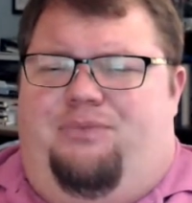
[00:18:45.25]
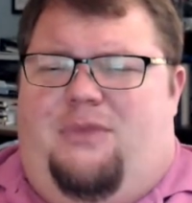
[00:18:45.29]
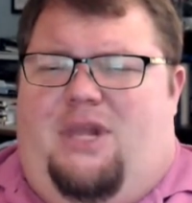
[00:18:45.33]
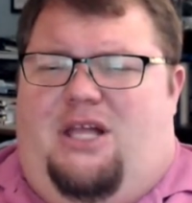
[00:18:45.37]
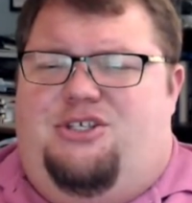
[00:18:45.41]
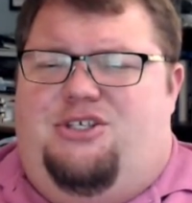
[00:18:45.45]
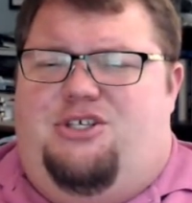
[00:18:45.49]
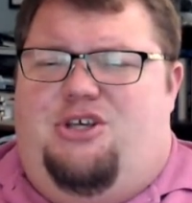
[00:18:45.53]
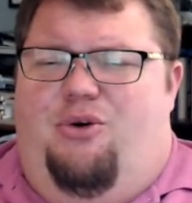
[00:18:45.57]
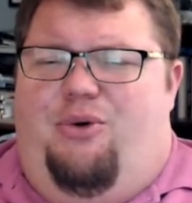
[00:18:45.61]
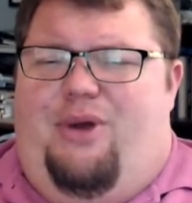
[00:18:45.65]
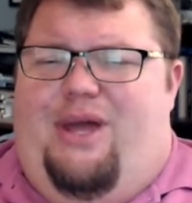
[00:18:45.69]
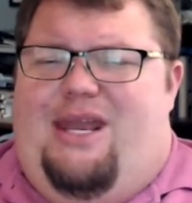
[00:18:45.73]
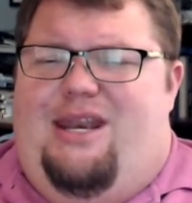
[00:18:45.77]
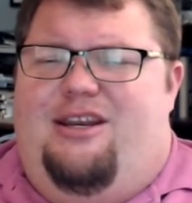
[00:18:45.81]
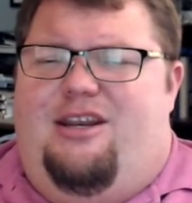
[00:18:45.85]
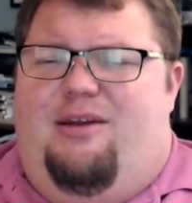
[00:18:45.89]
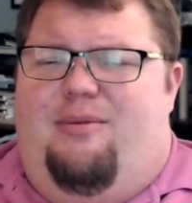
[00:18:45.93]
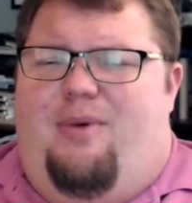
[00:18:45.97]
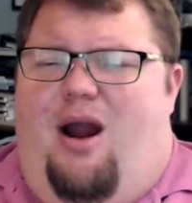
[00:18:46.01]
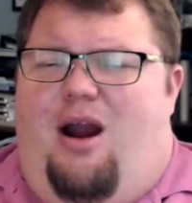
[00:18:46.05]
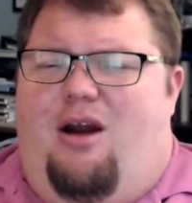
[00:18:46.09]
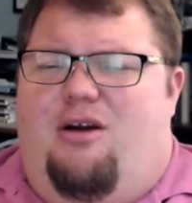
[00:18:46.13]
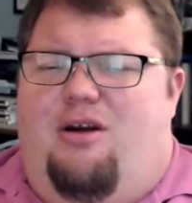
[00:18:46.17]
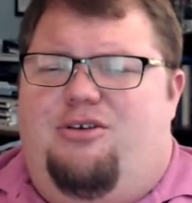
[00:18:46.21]
And so in a
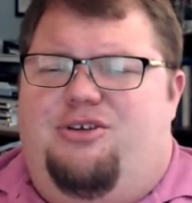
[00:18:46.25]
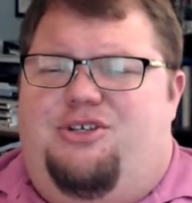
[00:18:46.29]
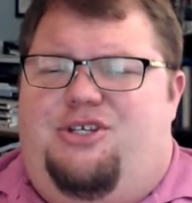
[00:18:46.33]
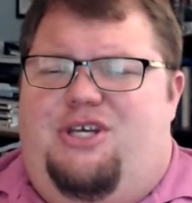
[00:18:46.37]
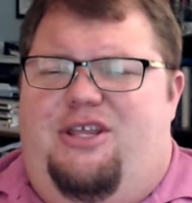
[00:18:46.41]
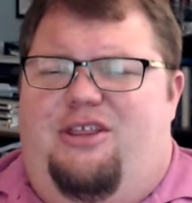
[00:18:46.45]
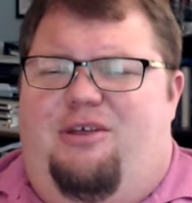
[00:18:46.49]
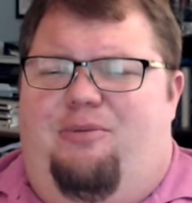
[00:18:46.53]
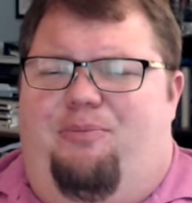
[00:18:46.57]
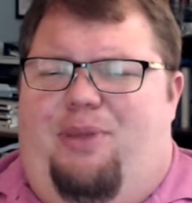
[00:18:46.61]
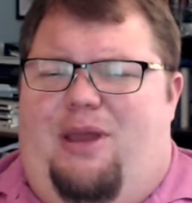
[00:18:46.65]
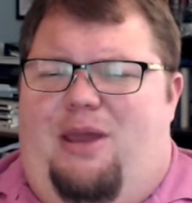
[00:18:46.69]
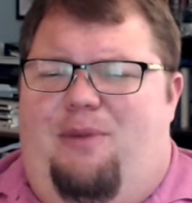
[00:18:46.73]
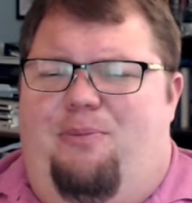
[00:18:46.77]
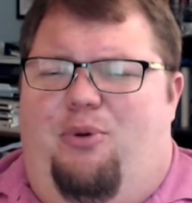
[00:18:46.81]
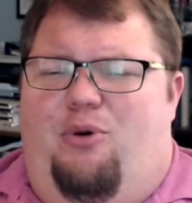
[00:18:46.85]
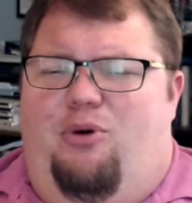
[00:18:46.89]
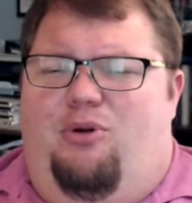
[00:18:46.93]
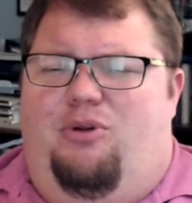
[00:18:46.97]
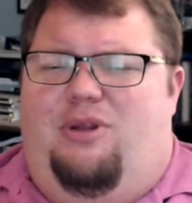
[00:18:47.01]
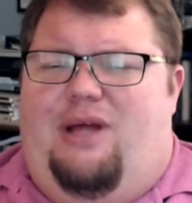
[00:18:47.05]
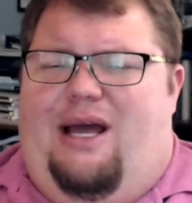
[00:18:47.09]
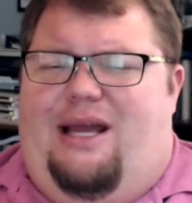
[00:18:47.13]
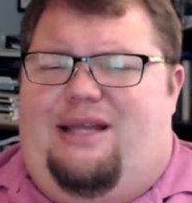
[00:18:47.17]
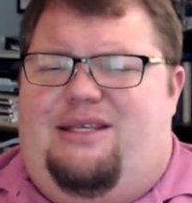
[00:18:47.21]
democracy, the people
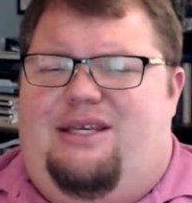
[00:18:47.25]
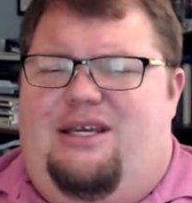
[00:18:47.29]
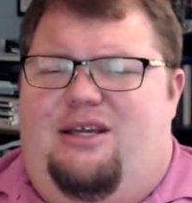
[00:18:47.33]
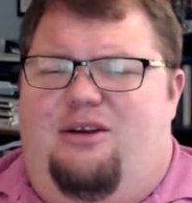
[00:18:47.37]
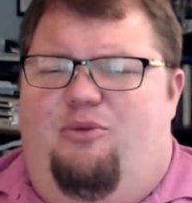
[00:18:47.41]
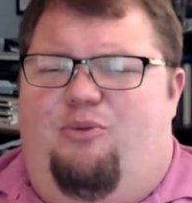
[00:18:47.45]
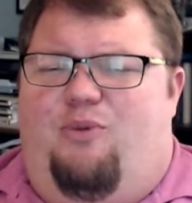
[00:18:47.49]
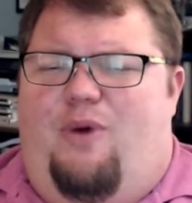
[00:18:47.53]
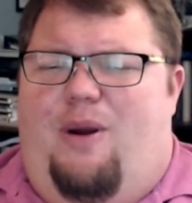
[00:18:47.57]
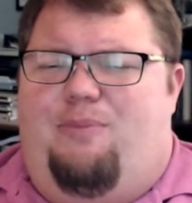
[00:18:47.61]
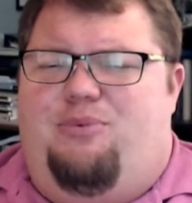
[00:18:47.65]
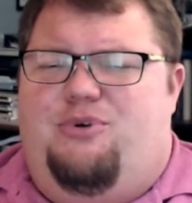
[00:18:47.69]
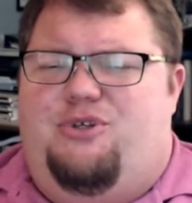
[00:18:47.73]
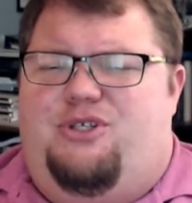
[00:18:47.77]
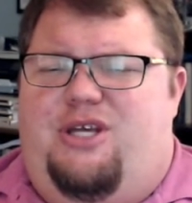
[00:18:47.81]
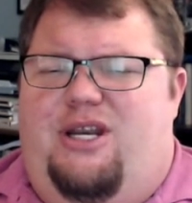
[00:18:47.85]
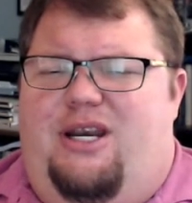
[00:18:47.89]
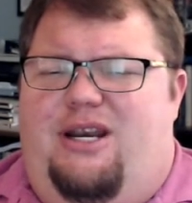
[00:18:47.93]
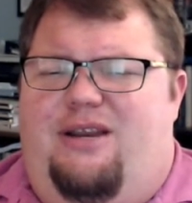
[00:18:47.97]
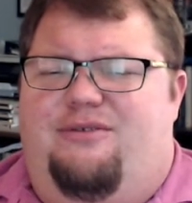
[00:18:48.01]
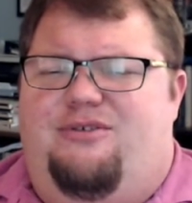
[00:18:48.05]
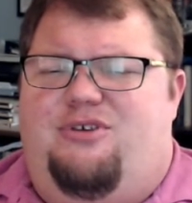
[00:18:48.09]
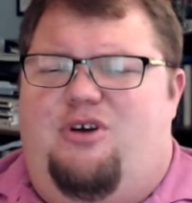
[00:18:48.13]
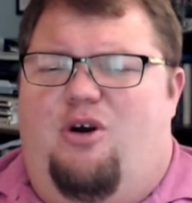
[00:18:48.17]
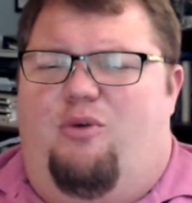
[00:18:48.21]
elected
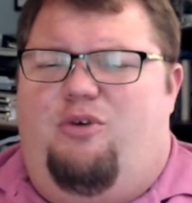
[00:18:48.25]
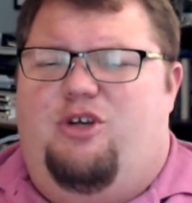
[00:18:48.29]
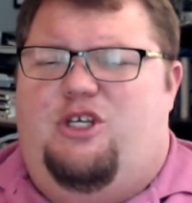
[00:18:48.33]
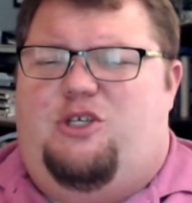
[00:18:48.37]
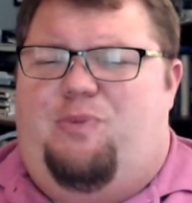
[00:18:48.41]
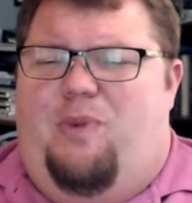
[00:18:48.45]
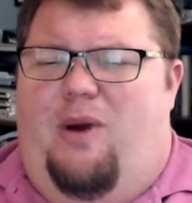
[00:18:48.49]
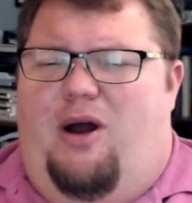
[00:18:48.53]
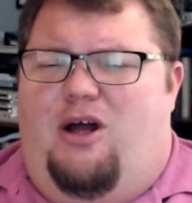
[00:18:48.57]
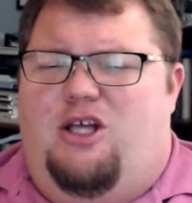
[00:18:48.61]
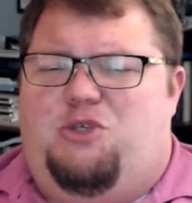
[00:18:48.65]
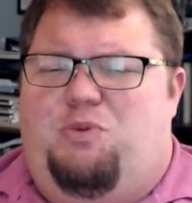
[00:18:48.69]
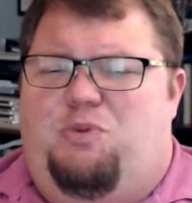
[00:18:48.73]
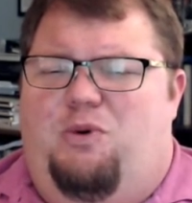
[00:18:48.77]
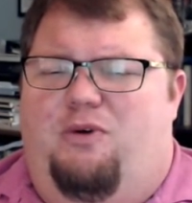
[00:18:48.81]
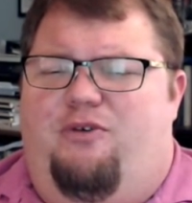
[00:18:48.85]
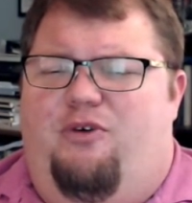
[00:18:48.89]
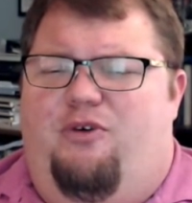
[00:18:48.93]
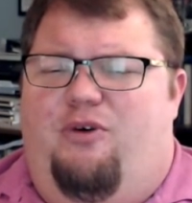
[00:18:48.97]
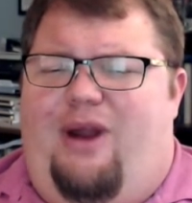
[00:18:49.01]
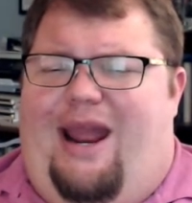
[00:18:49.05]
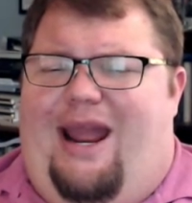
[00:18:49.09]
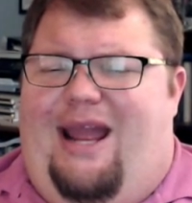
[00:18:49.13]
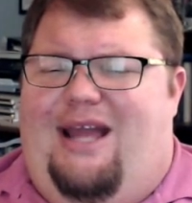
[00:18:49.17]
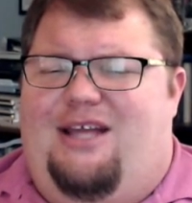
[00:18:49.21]
representatives are responsible
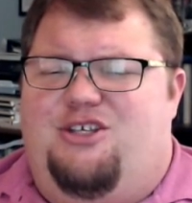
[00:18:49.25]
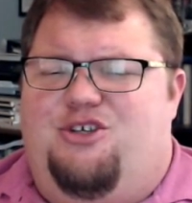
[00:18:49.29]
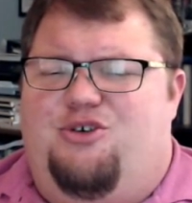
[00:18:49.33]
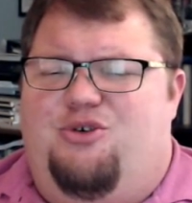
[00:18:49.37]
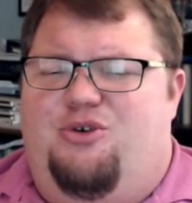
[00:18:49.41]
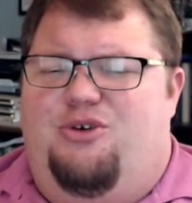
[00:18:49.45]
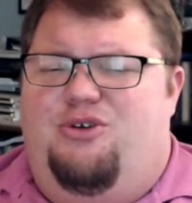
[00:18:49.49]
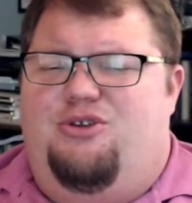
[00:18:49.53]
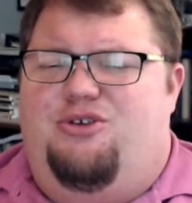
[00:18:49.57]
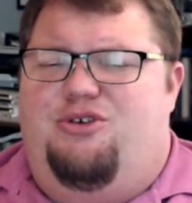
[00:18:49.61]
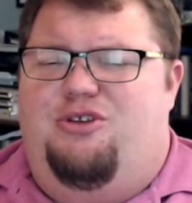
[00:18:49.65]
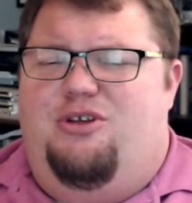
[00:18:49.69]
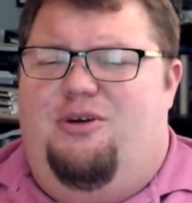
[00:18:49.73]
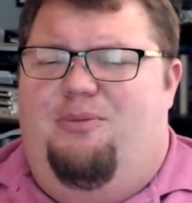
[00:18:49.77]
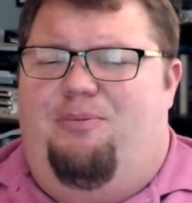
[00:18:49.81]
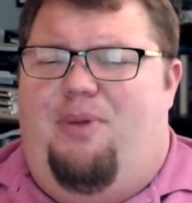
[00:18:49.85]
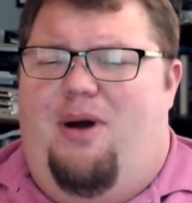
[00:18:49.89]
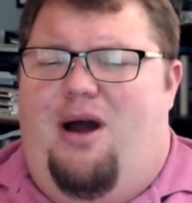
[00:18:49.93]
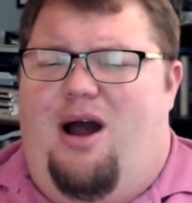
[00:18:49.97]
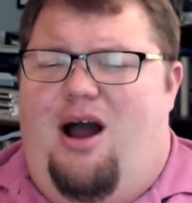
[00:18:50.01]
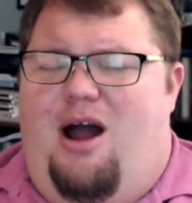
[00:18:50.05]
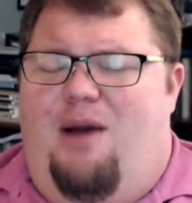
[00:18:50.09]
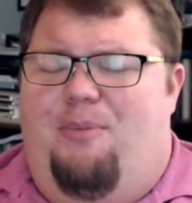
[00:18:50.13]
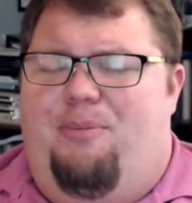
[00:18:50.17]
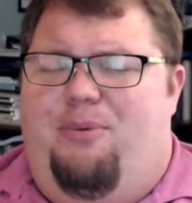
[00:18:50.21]
for answering to the
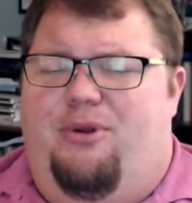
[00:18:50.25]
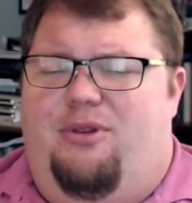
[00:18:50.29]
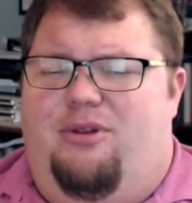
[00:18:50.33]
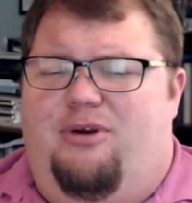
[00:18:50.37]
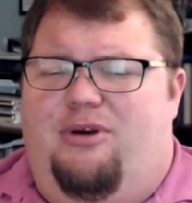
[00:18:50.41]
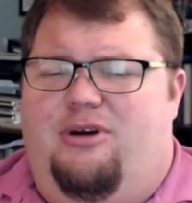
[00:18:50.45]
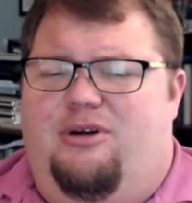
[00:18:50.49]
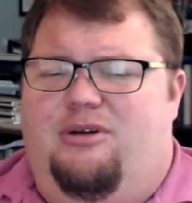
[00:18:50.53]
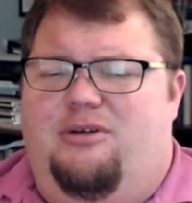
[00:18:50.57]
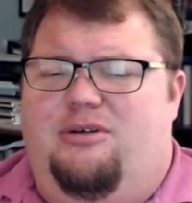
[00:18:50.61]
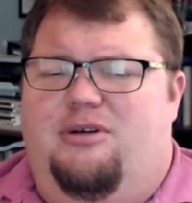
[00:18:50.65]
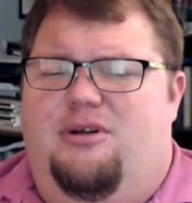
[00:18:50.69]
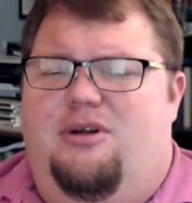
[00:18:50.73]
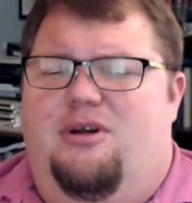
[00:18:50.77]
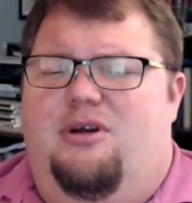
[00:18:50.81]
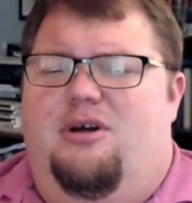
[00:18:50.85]
popular